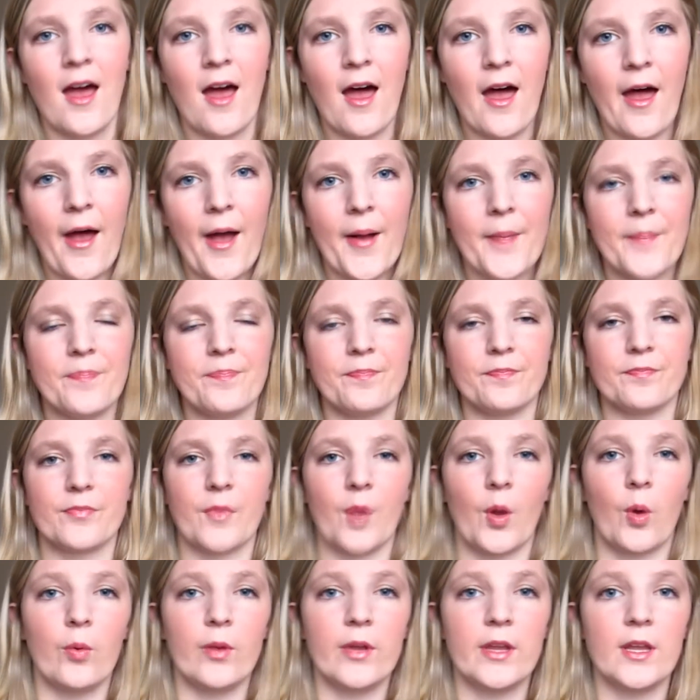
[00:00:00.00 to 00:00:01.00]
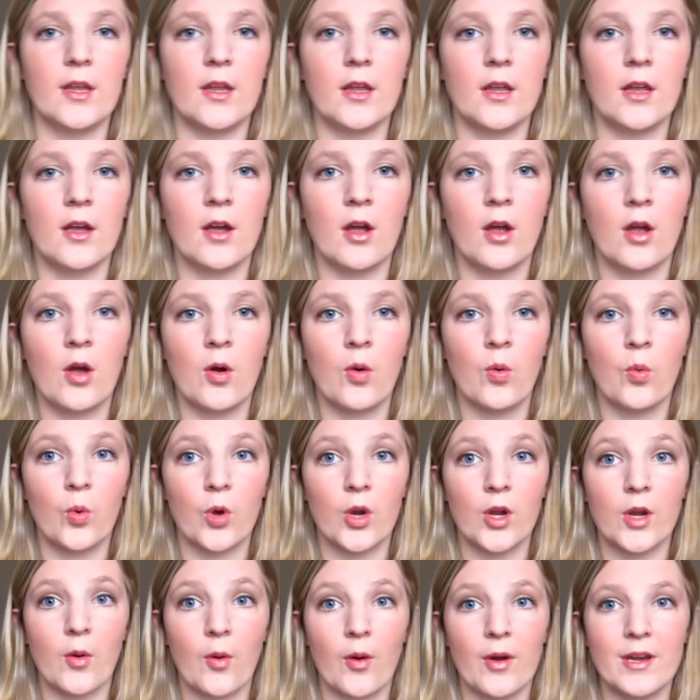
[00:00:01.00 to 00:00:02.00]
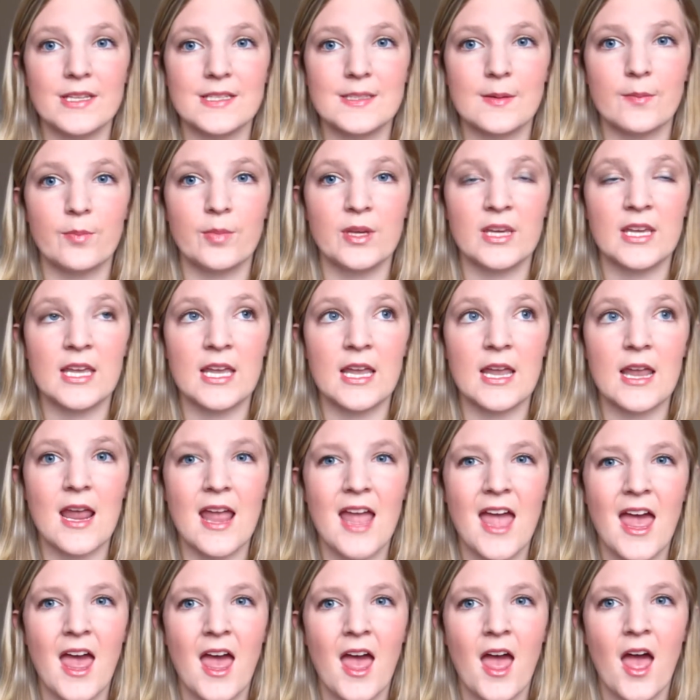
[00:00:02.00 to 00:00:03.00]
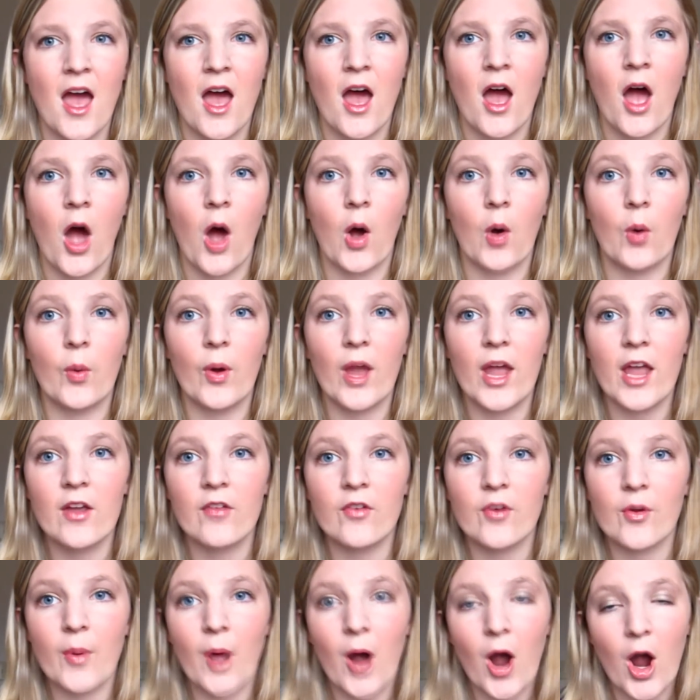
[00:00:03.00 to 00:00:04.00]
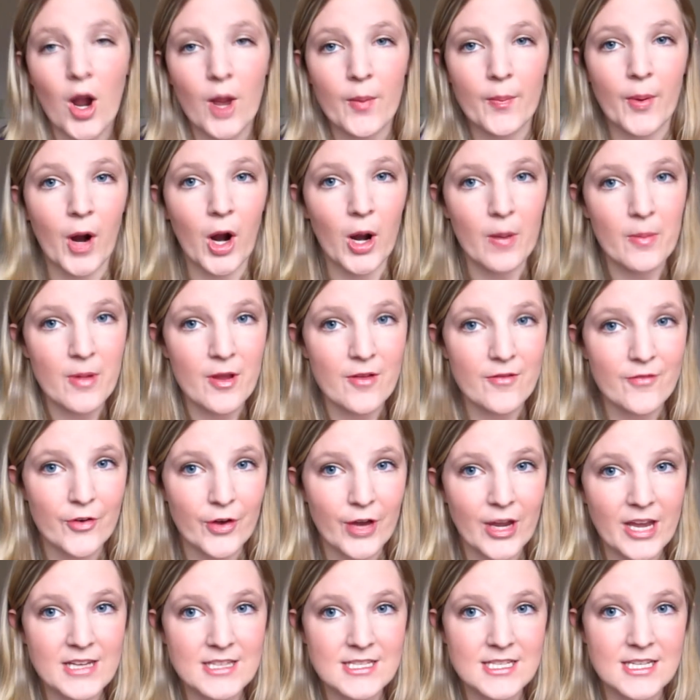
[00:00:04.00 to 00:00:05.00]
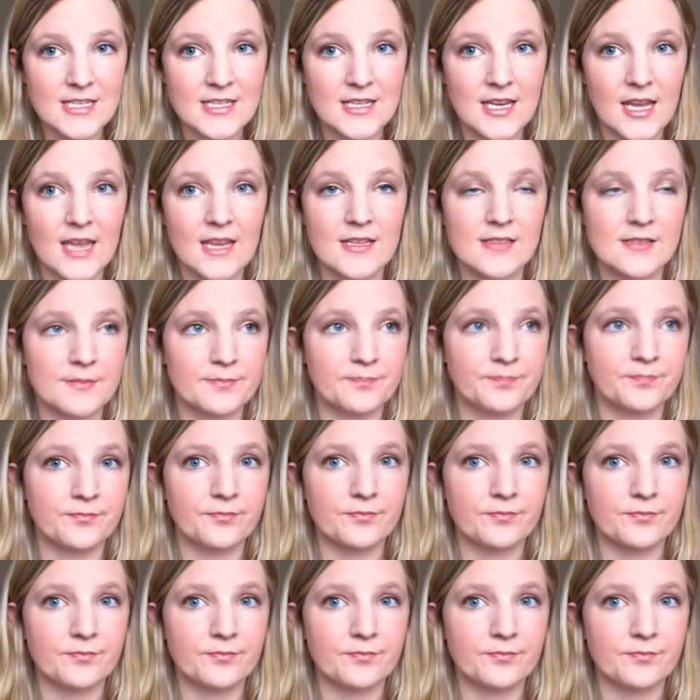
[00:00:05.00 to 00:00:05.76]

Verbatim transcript: Um, we were going to be away from our apartment for 18 days.